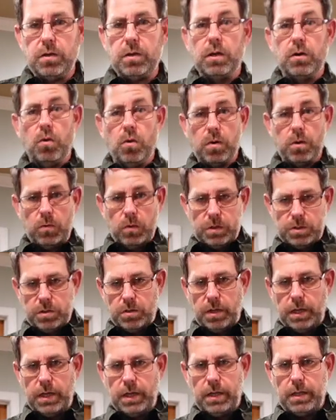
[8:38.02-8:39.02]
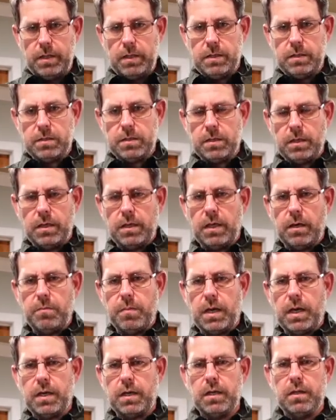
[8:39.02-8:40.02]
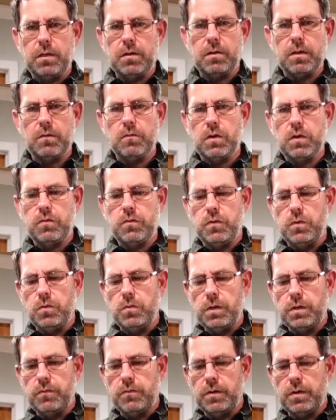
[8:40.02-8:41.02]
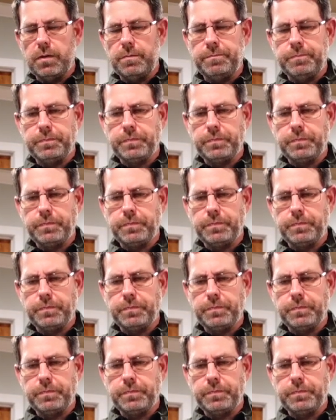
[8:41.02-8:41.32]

can order what you need and then send that back, and they'll give you a full refund.